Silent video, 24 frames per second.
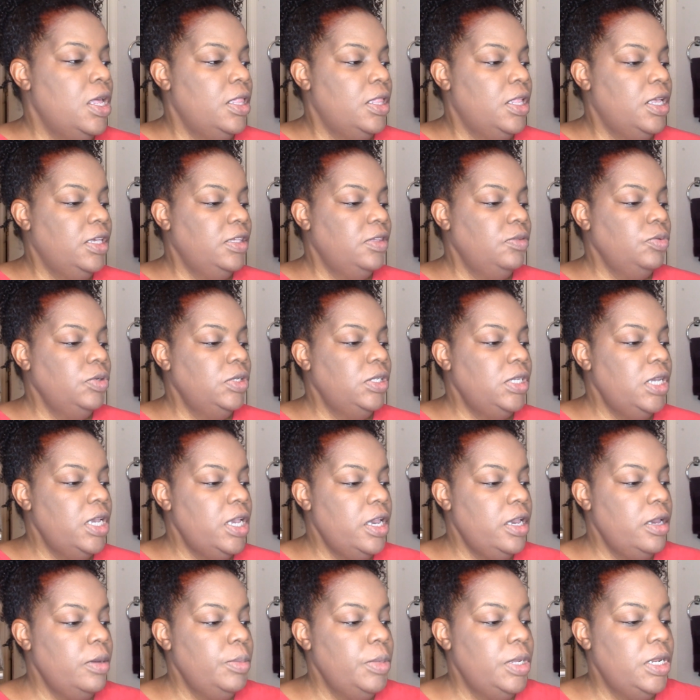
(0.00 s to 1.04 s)
That's what
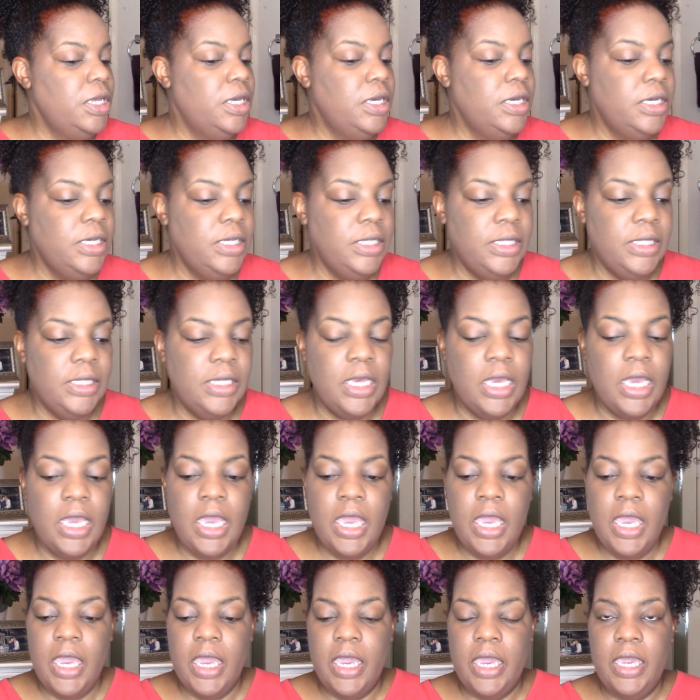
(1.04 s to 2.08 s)
time it is.
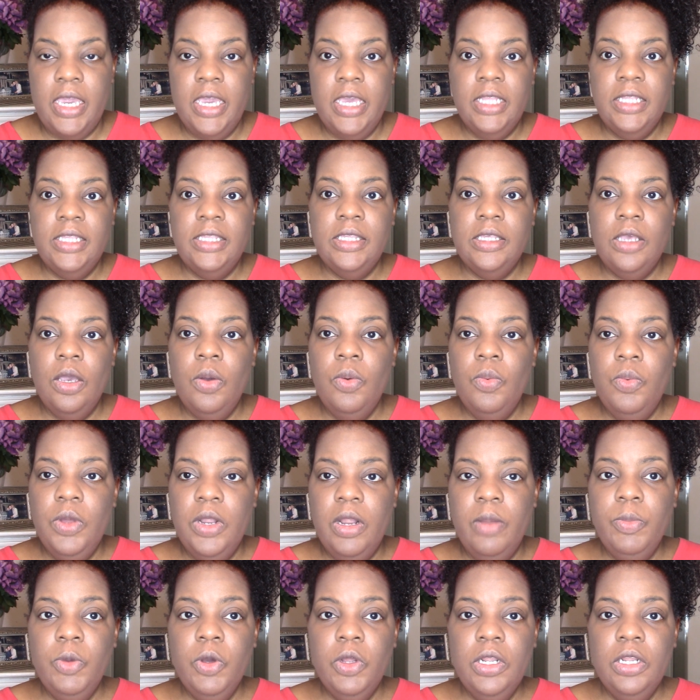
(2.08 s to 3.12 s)
And so what
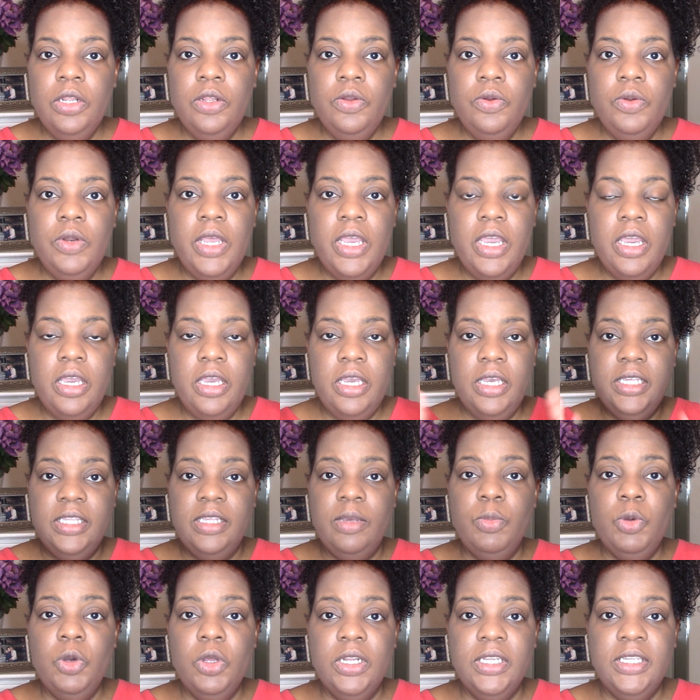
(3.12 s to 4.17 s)
I'm going to do now is
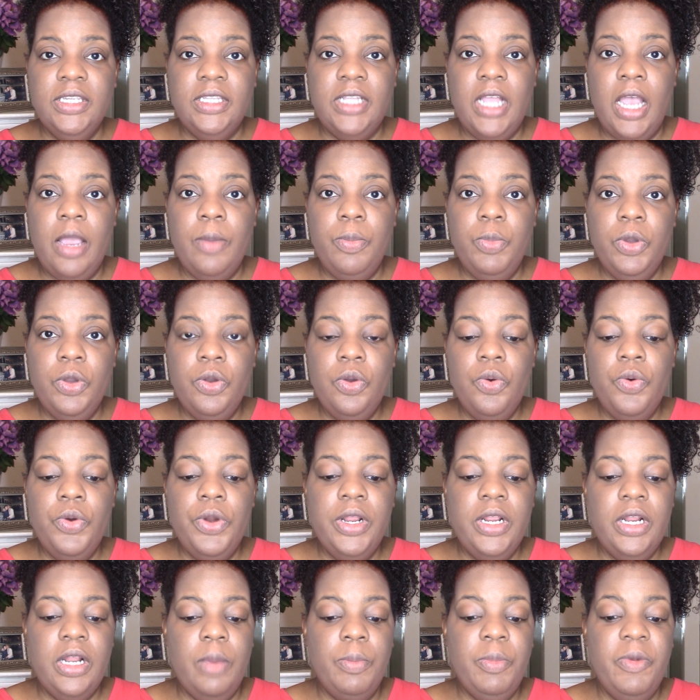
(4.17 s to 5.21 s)
I'm going to stop
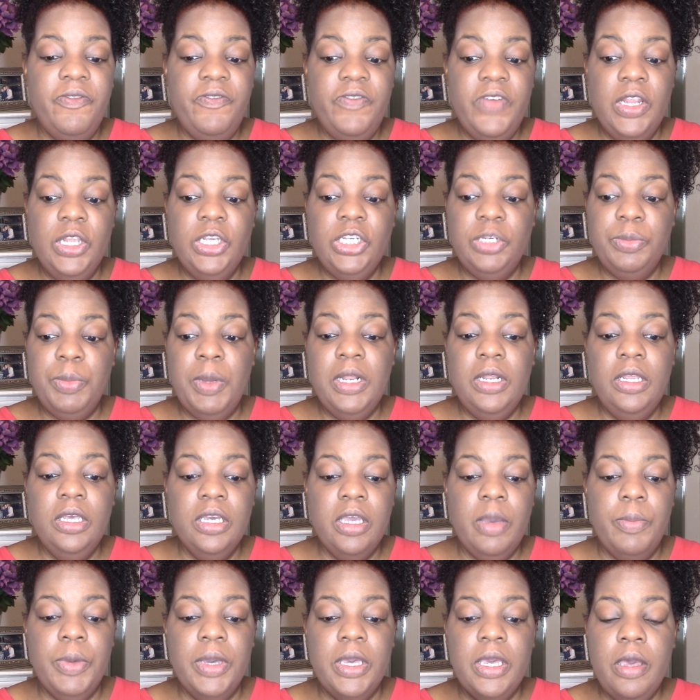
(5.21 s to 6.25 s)
recording. I'm going to finish my look.
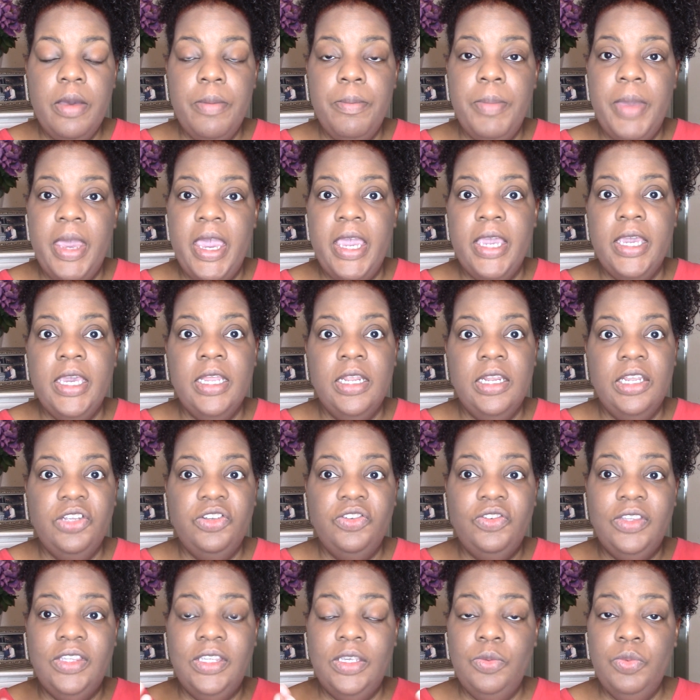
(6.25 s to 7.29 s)
I'm going to come back and
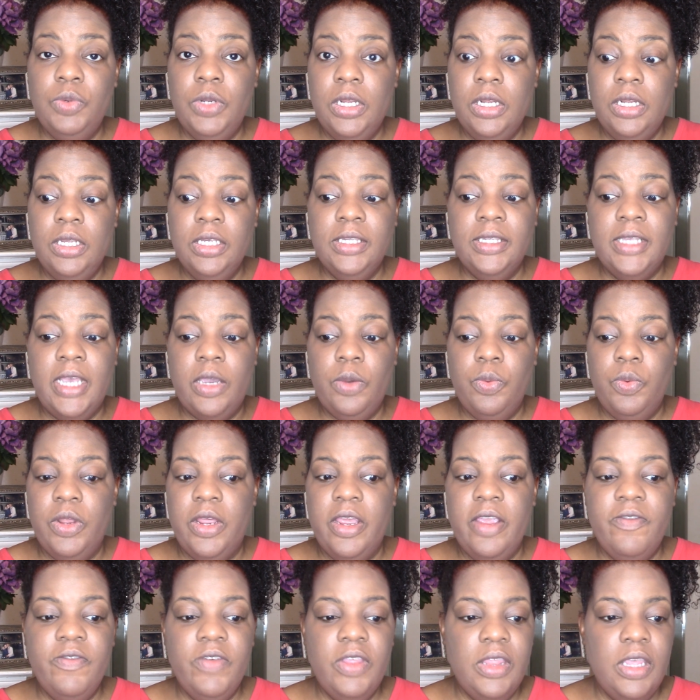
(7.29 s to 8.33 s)
let you see what it looks like with
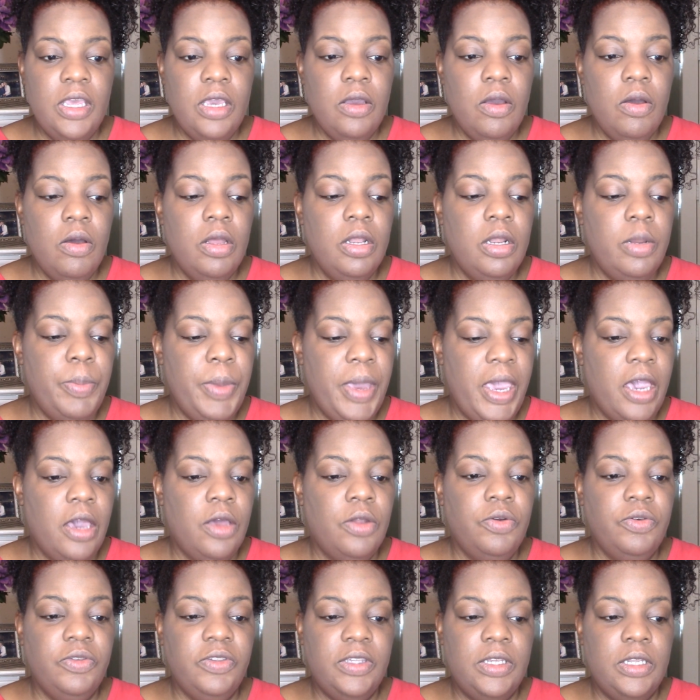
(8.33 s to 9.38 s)
everything on, the
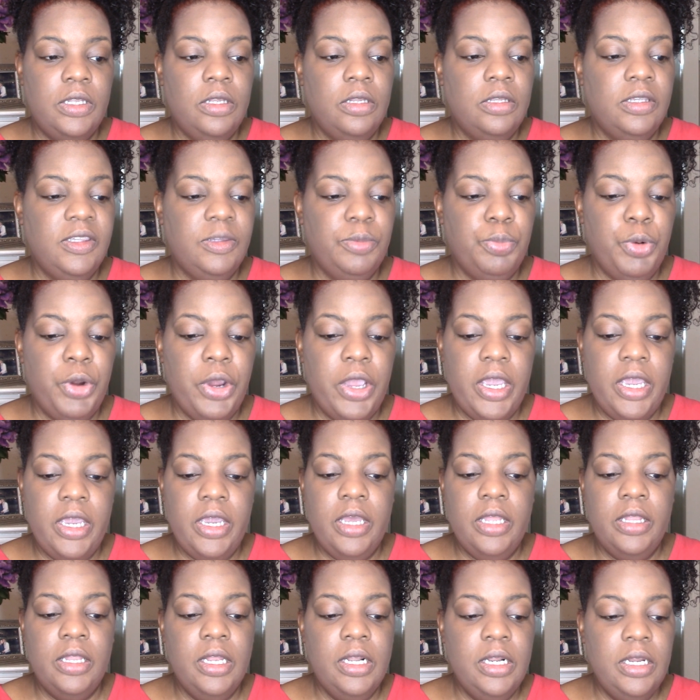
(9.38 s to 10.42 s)
powders and the spray
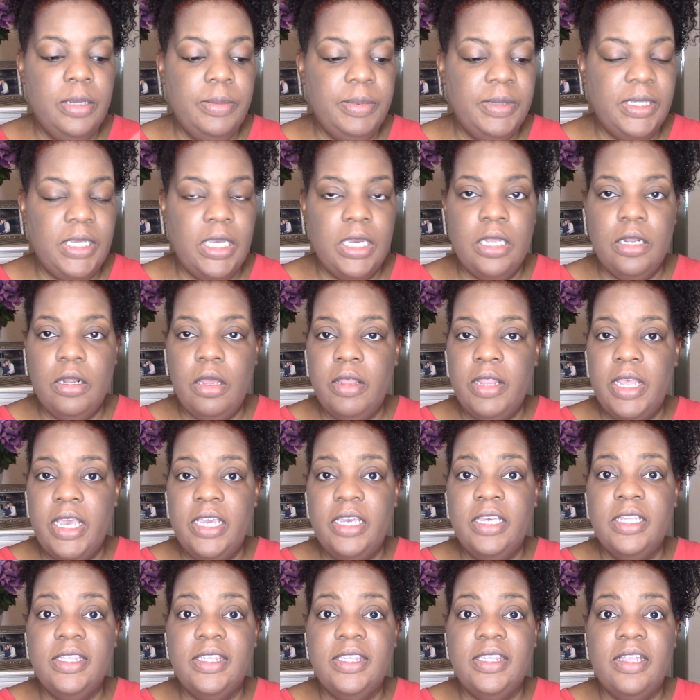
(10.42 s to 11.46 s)
and the lipstick and all that
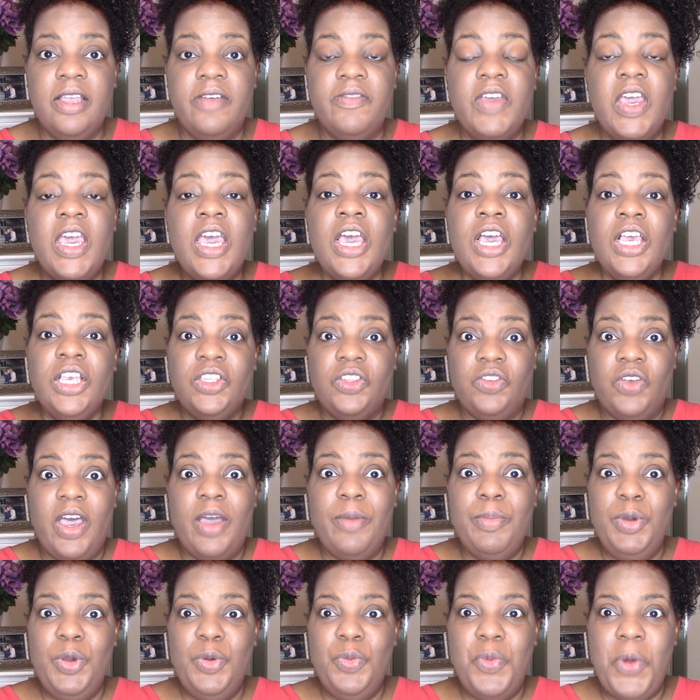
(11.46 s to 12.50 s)
good stuff. So
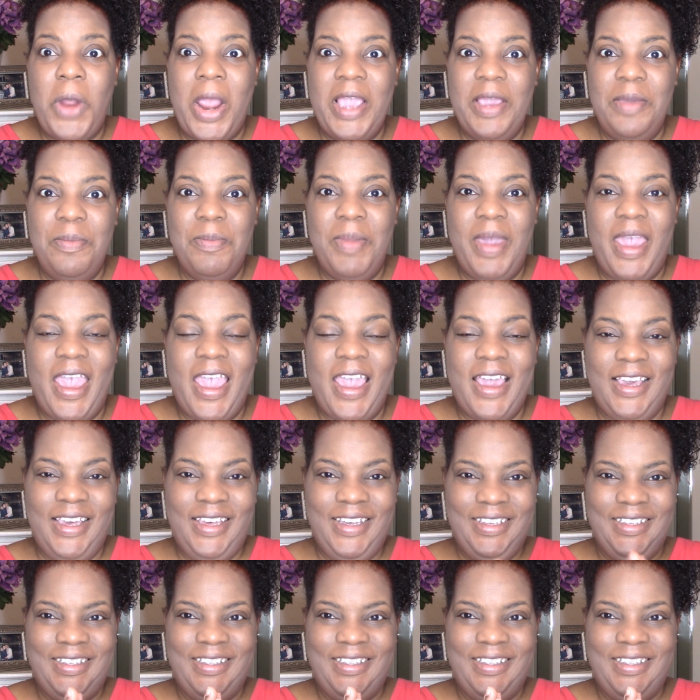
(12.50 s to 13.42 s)
I'll be right back.